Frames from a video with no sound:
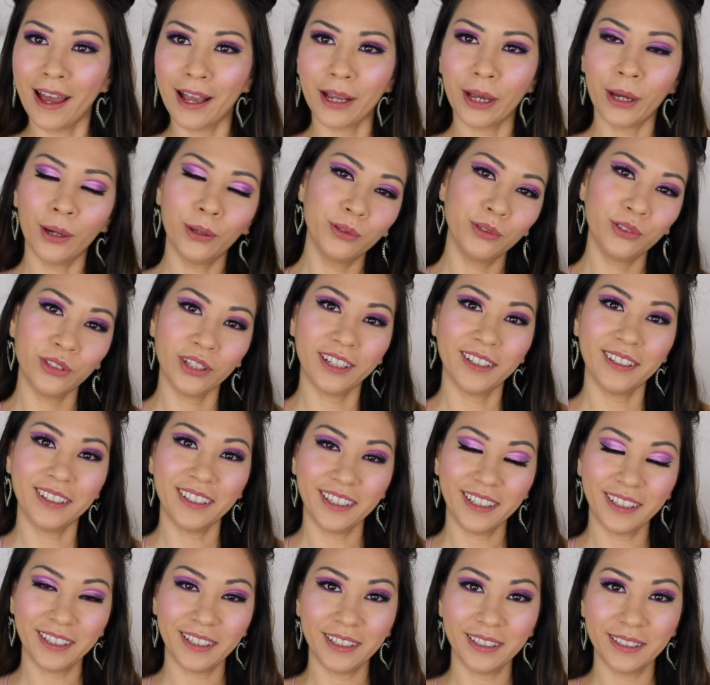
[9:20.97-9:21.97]

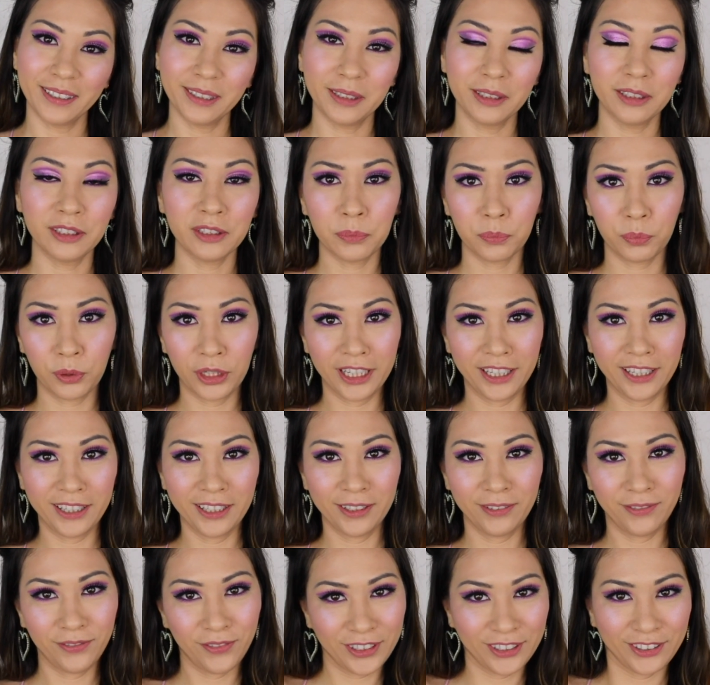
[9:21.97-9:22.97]
Coachella
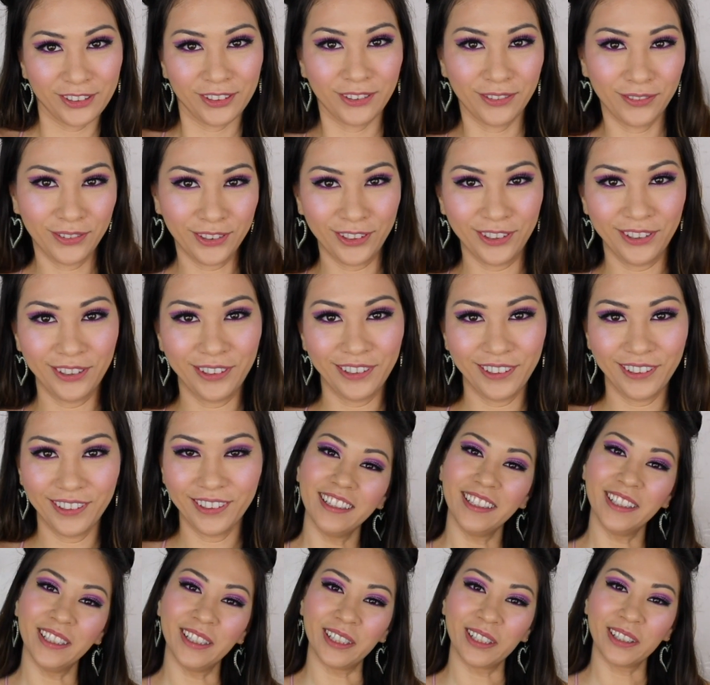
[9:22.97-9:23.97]
Spring Festival
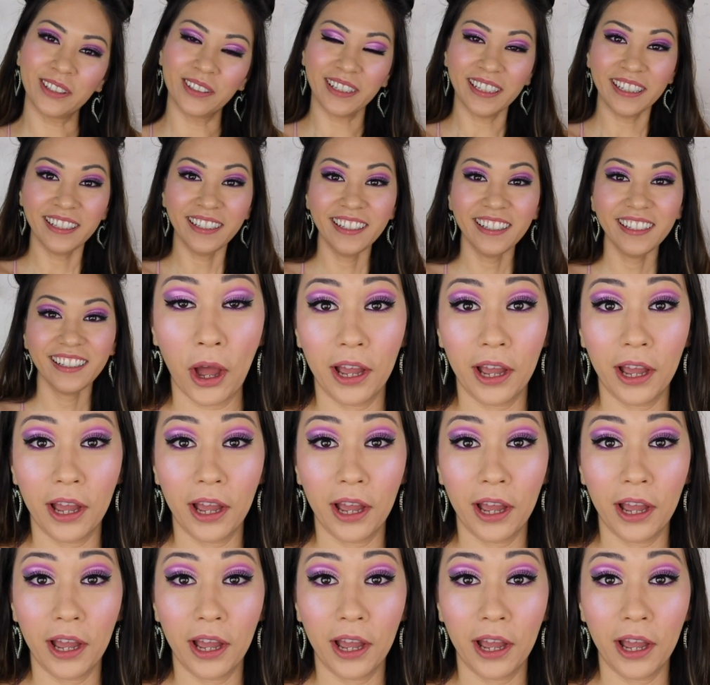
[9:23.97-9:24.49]
look, right?